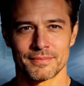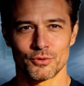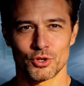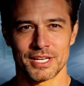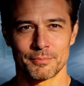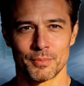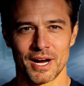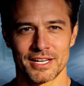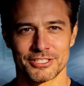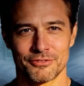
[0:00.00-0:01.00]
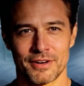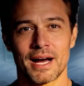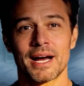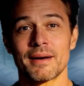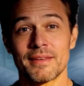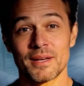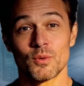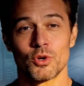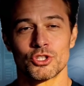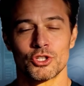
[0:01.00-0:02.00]
Look at Box 5,
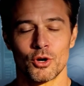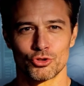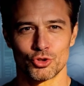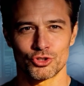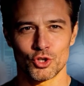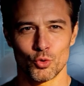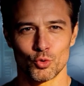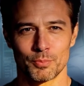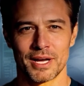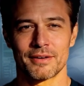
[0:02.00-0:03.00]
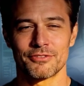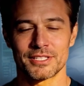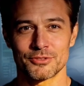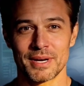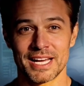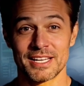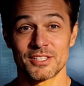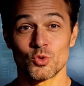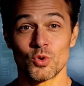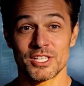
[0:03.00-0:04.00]
which shows your total benefits paid in
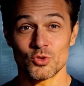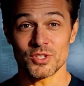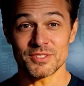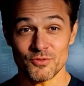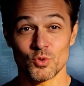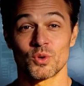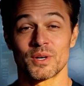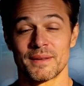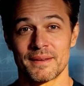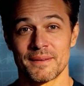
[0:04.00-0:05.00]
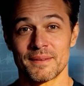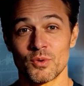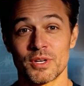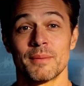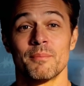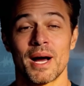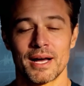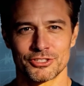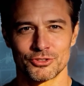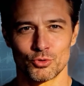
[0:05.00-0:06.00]
2024. Look at
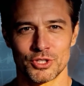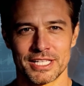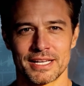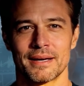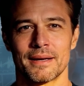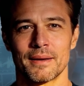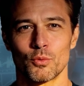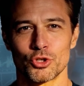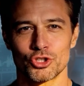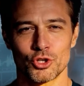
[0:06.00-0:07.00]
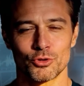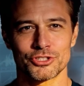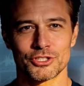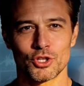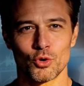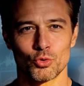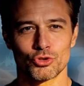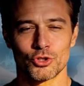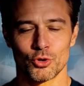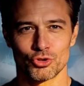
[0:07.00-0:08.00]
Box 3, which shows the total
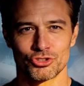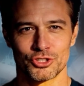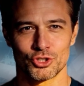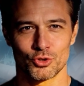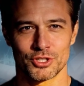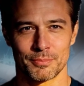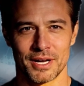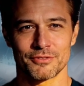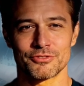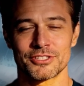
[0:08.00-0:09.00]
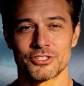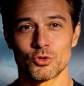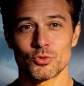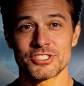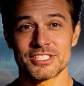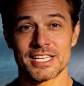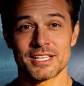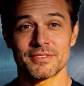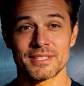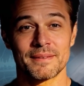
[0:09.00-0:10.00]
Social Security benefits you received.